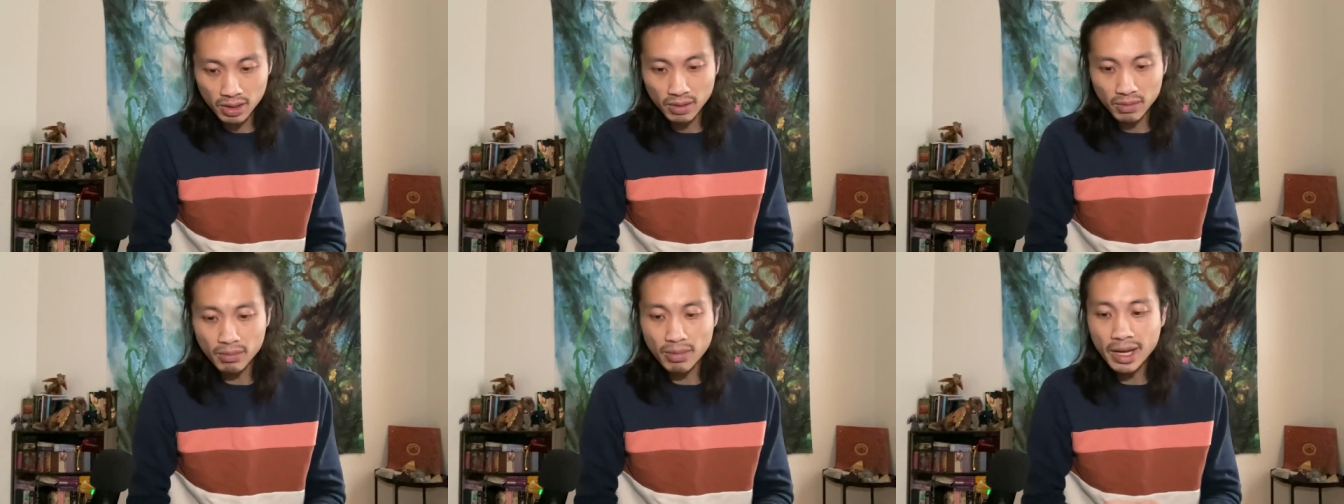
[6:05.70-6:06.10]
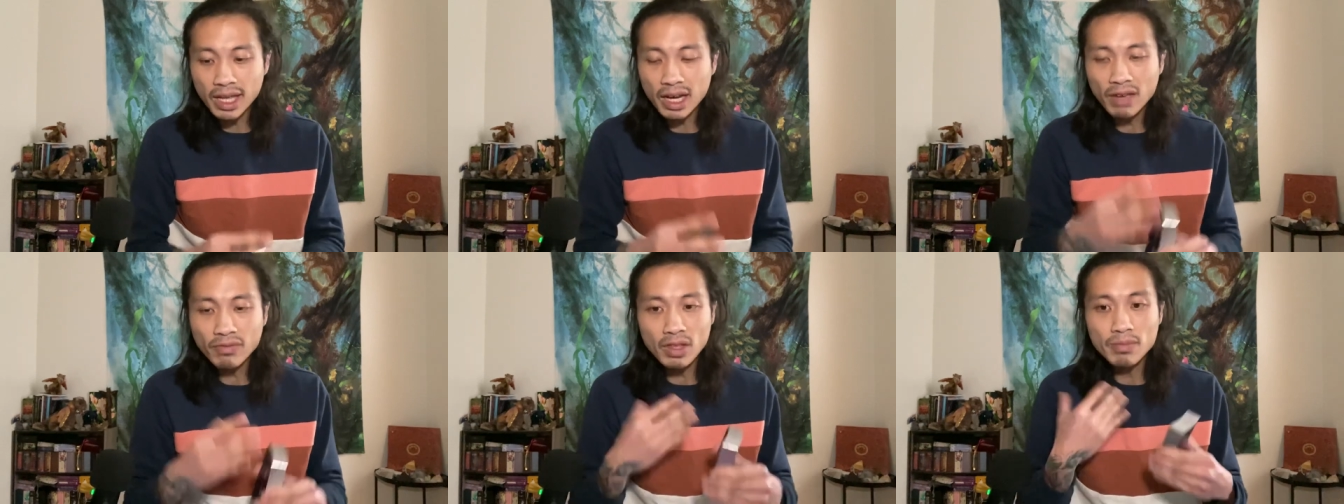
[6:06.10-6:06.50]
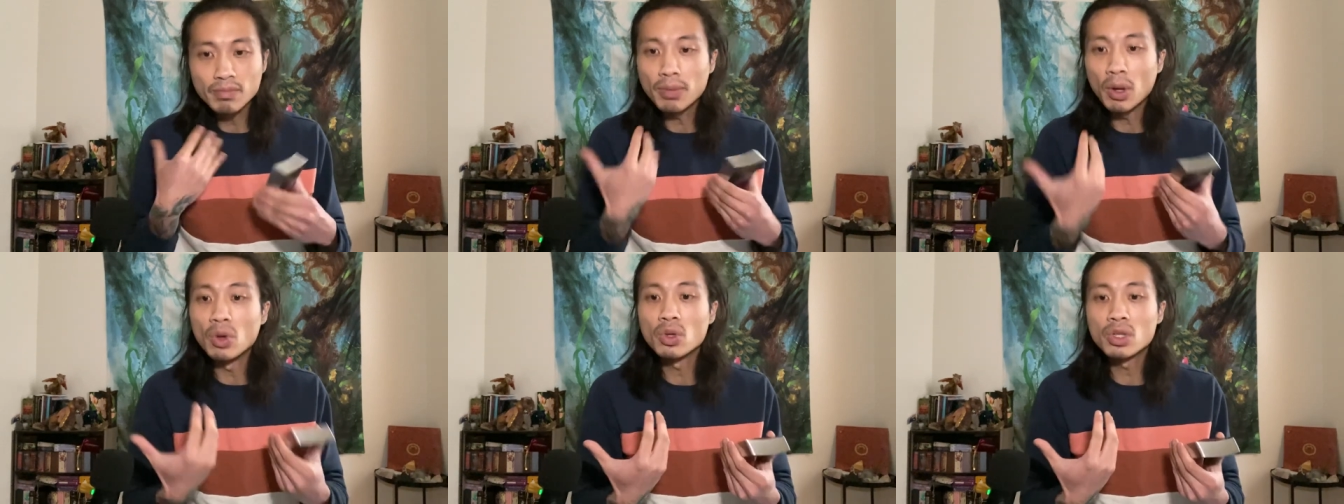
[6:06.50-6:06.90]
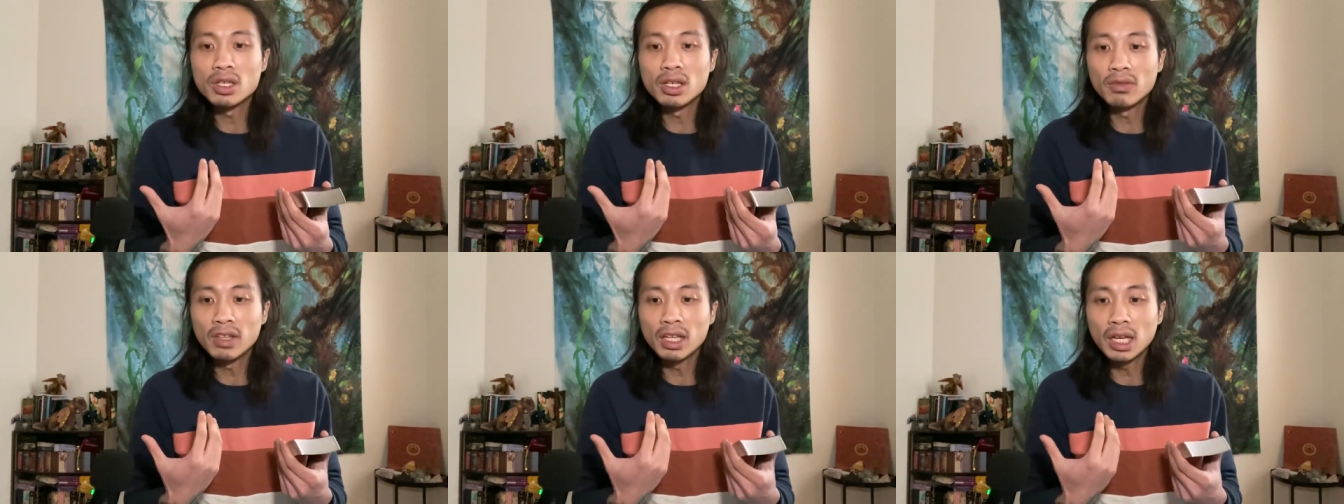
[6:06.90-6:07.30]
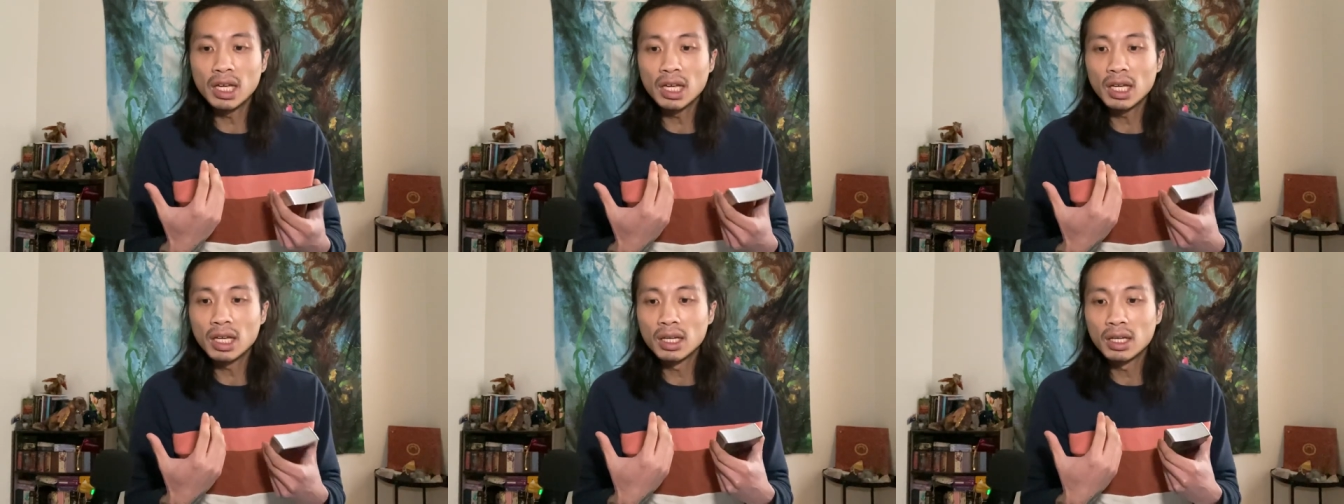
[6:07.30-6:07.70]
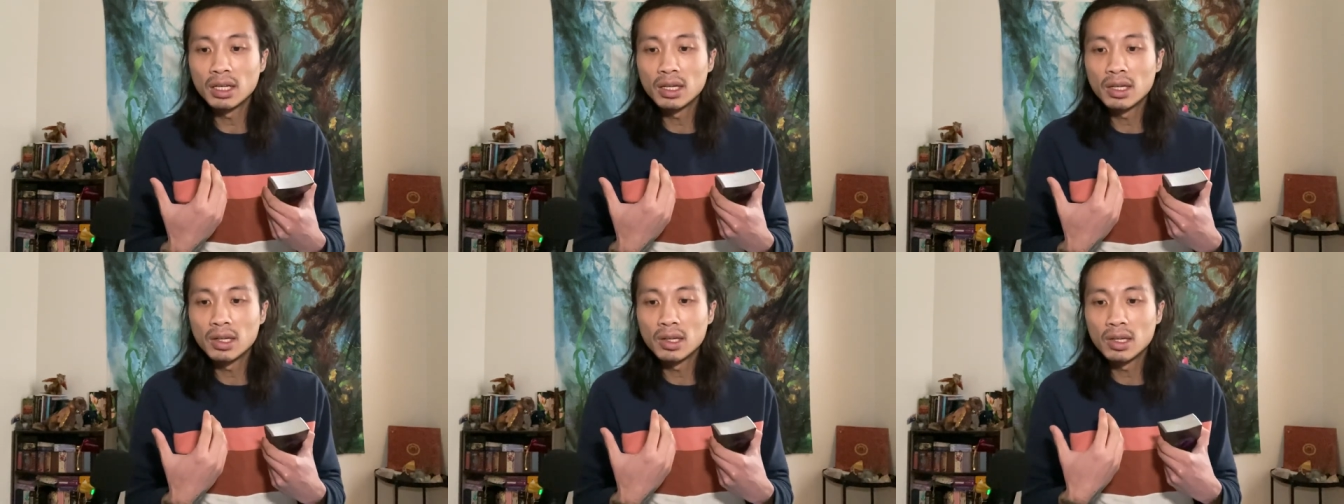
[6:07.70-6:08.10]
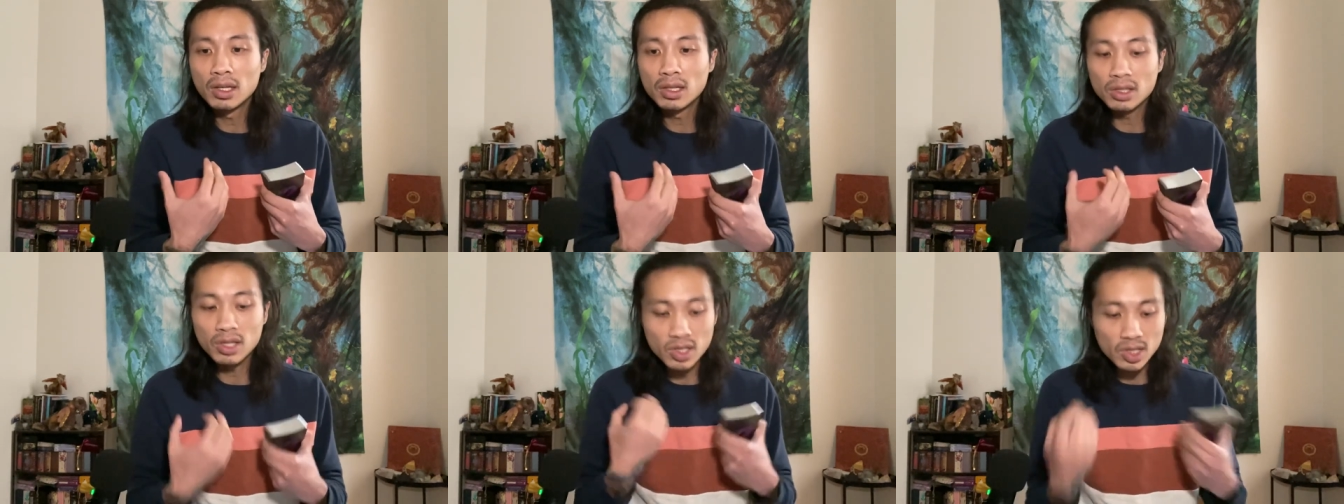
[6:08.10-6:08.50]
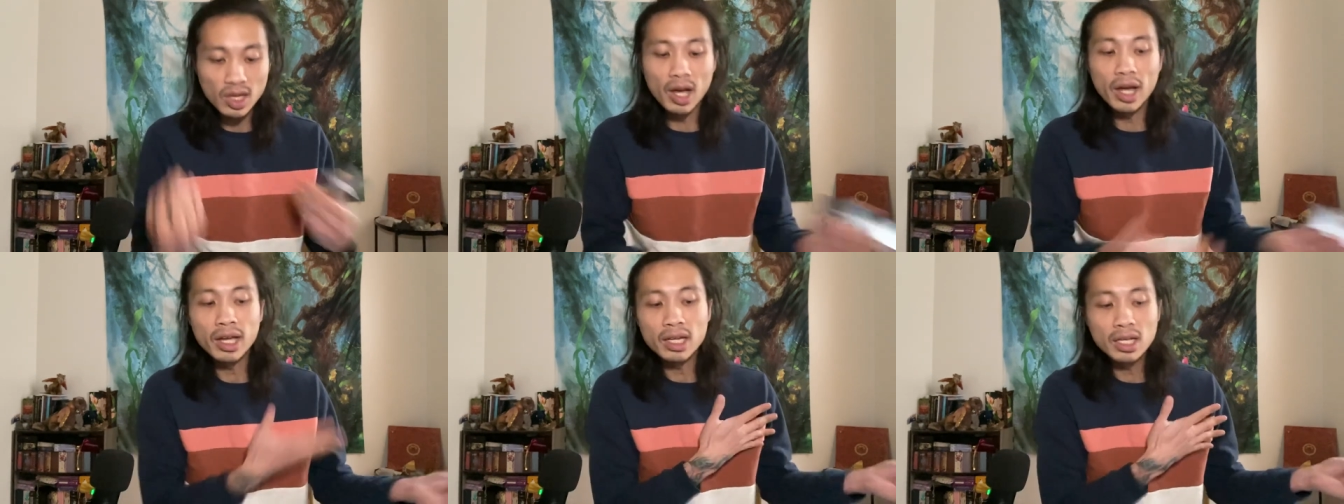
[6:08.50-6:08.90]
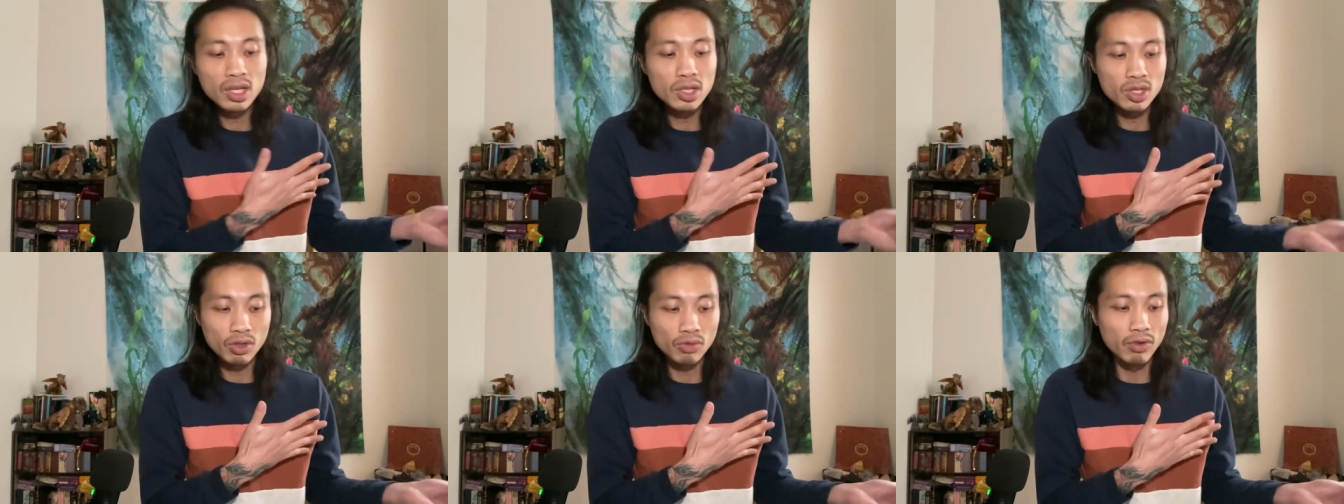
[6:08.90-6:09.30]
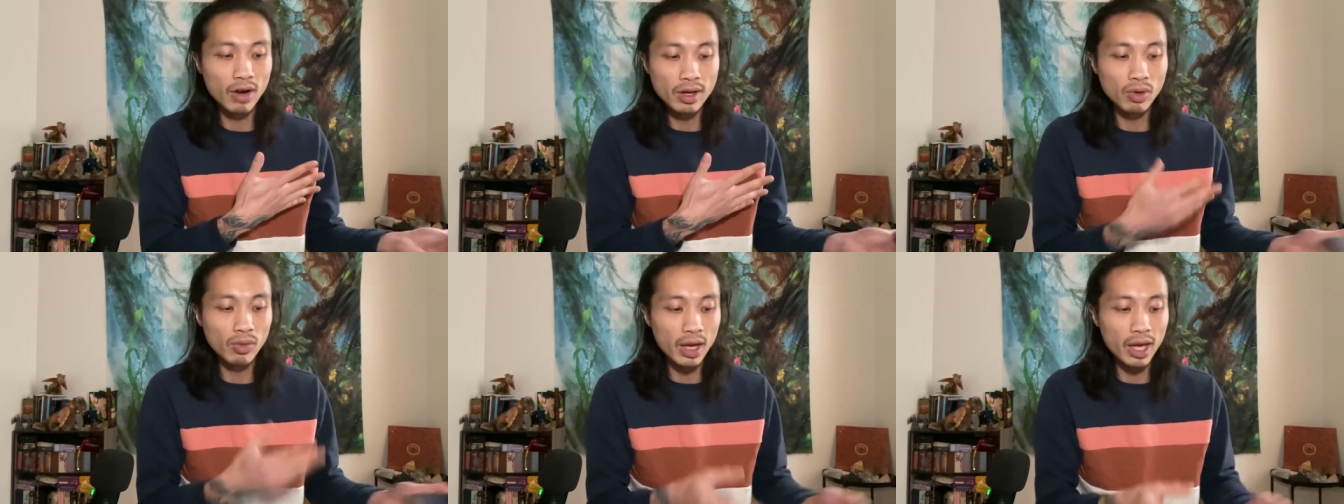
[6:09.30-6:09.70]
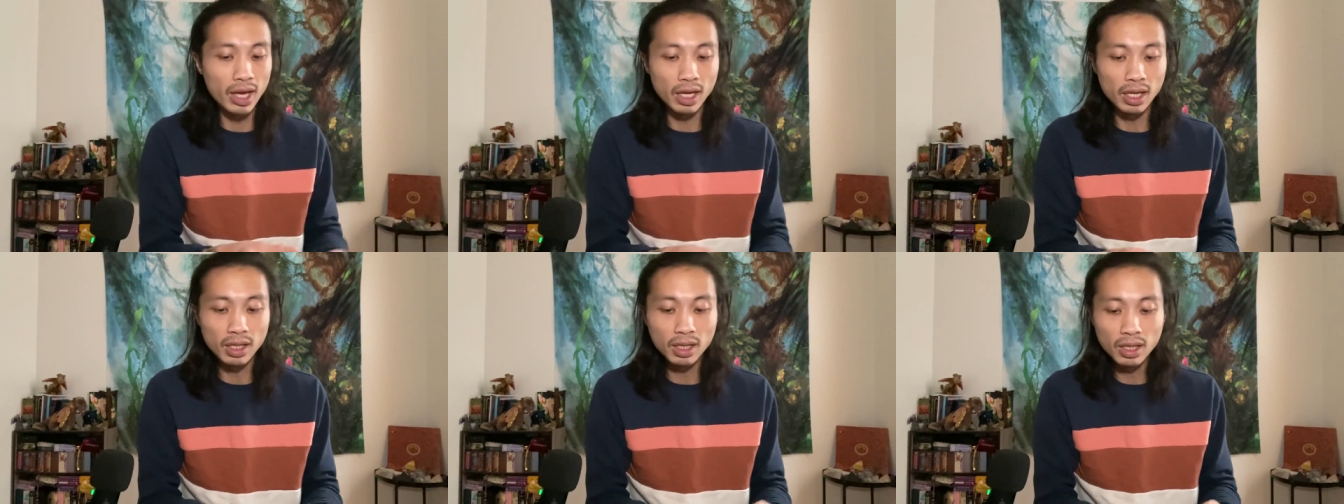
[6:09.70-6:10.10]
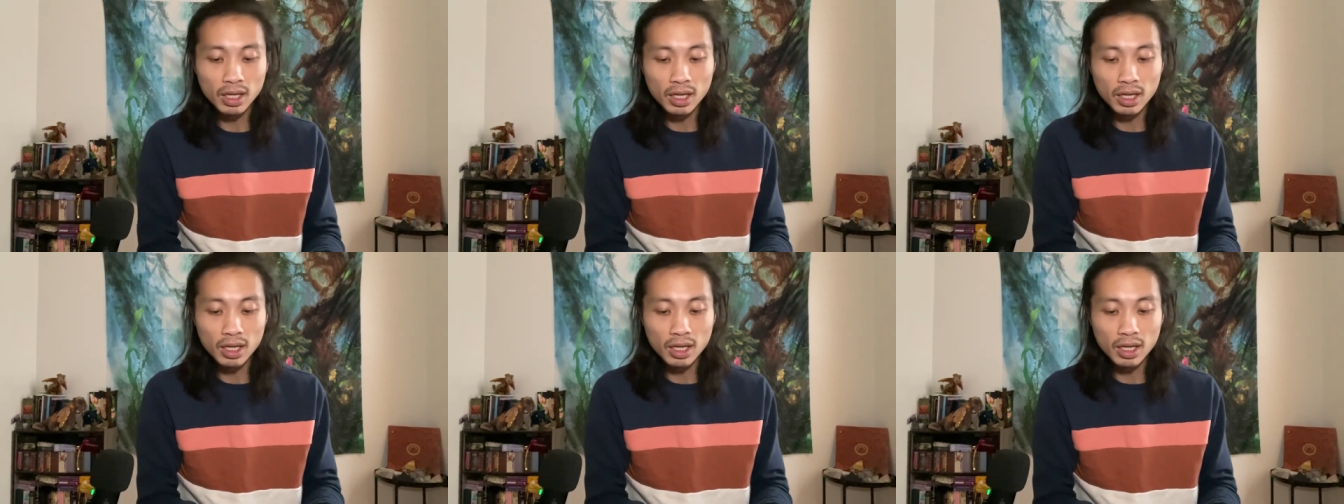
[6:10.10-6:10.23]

might have impulsively decided to run away.